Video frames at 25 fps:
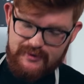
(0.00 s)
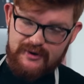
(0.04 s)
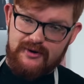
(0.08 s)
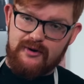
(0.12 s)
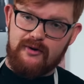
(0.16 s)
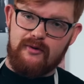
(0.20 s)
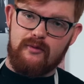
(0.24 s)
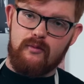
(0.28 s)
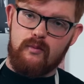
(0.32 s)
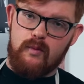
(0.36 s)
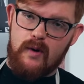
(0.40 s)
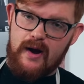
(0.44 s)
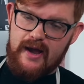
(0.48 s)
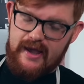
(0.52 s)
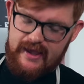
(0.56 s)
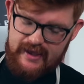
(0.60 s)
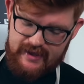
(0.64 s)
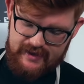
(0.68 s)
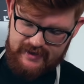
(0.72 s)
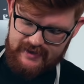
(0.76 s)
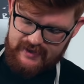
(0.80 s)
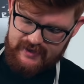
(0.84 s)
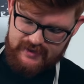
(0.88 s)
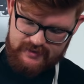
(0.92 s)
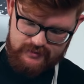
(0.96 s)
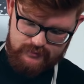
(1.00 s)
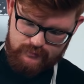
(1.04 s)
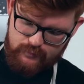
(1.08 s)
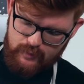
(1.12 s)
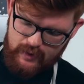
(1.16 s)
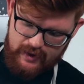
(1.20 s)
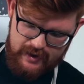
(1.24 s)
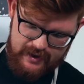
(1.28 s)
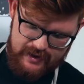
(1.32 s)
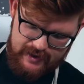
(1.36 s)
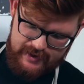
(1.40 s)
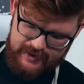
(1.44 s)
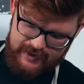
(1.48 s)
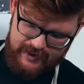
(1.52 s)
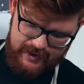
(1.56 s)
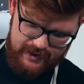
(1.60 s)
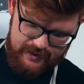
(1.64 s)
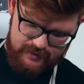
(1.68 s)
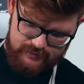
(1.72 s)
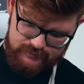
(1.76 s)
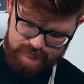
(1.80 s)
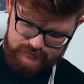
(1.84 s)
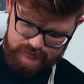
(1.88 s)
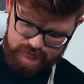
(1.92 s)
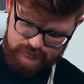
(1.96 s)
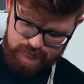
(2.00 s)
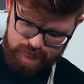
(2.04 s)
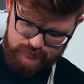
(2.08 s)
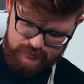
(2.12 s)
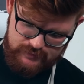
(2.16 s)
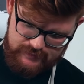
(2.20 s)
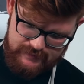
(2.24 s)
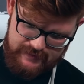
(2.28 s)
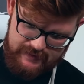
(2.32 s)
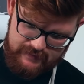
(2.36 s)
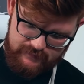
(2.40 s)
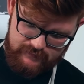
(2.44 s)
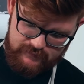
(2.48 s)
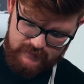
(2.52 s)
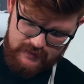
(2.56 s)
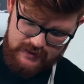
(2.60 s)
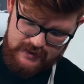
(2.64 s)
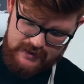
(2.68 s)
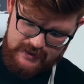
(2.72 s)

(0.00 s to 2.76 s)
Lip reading: not weighing in, weighing out, all of this.